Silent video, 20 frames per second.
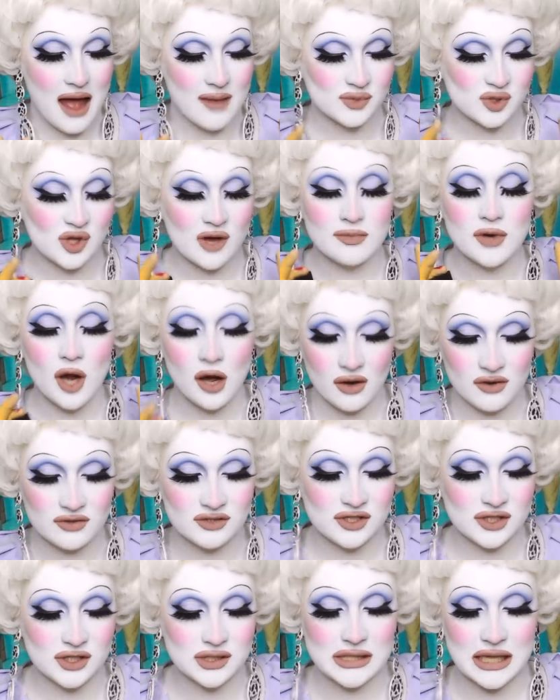So I'm not
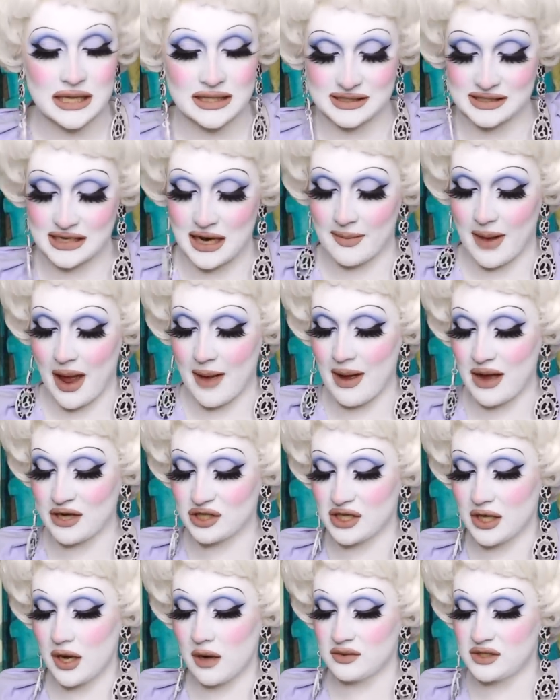going to do that this time. I'm
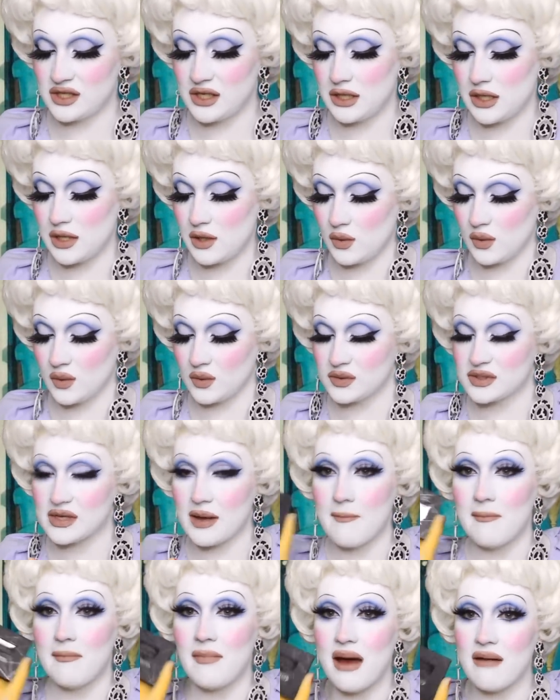actually going to
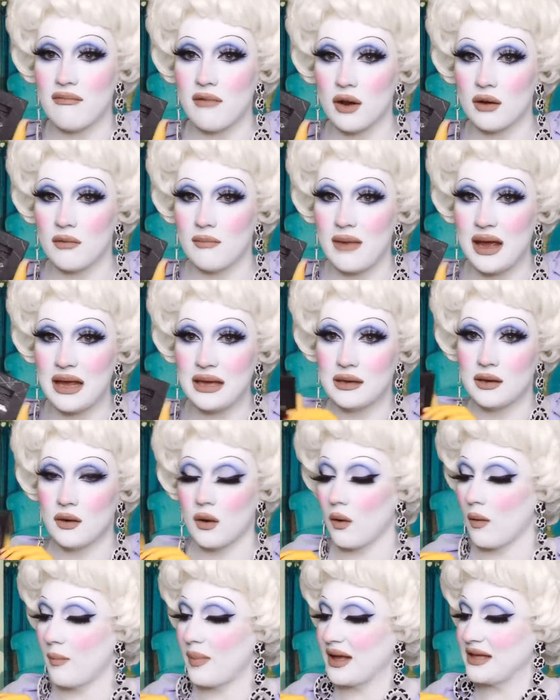use Meron
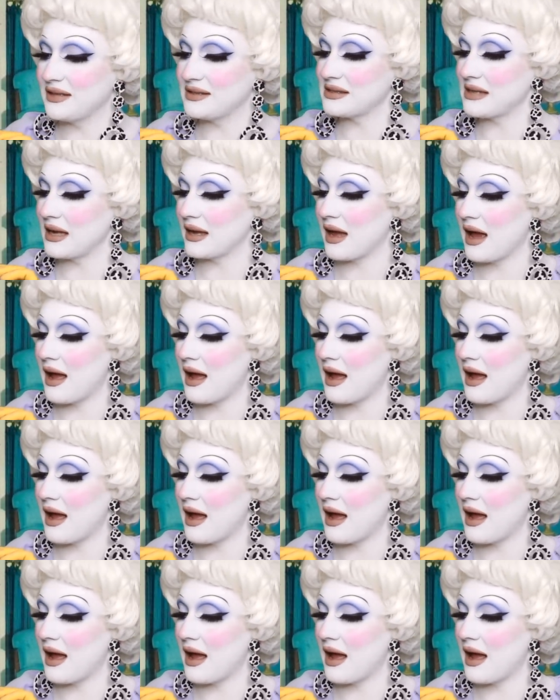makeup. It's like